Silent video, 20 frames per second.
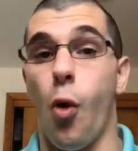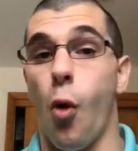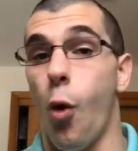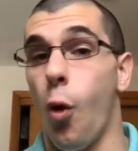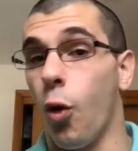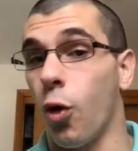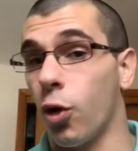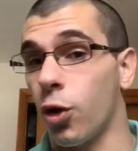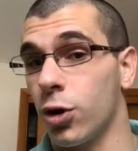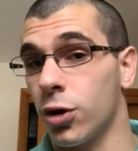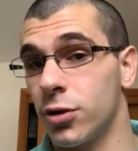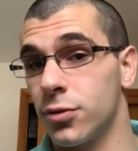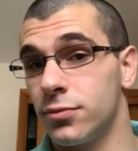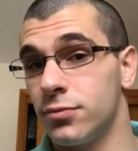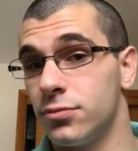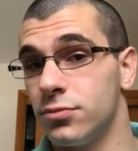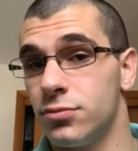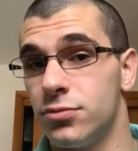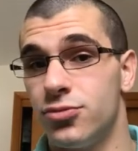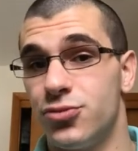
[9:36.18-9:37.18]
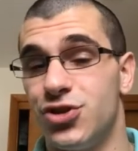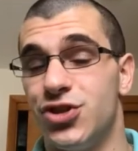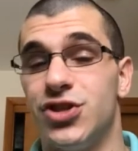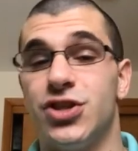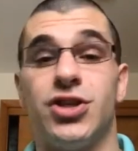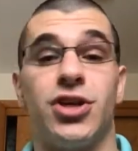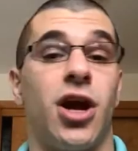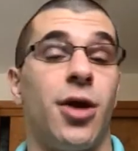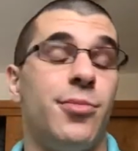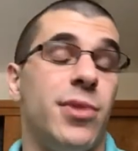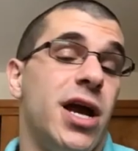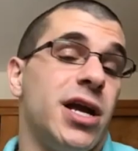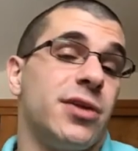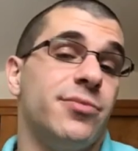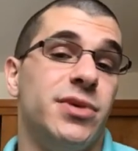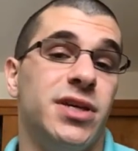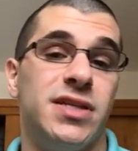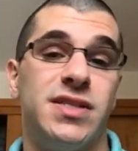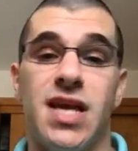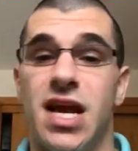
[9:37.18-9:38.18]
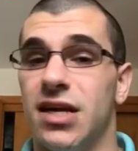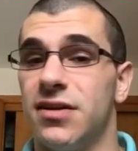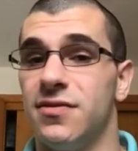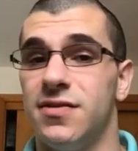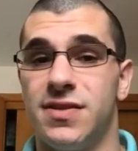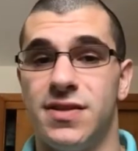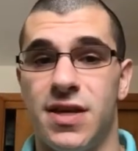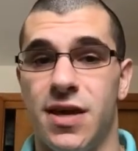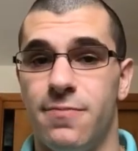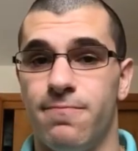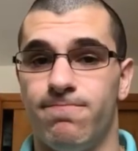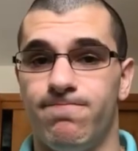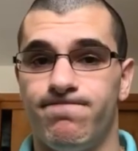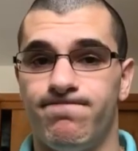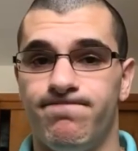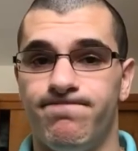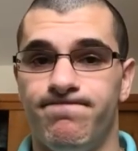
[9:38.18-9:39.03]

Or she's going to come back and be exactly the same.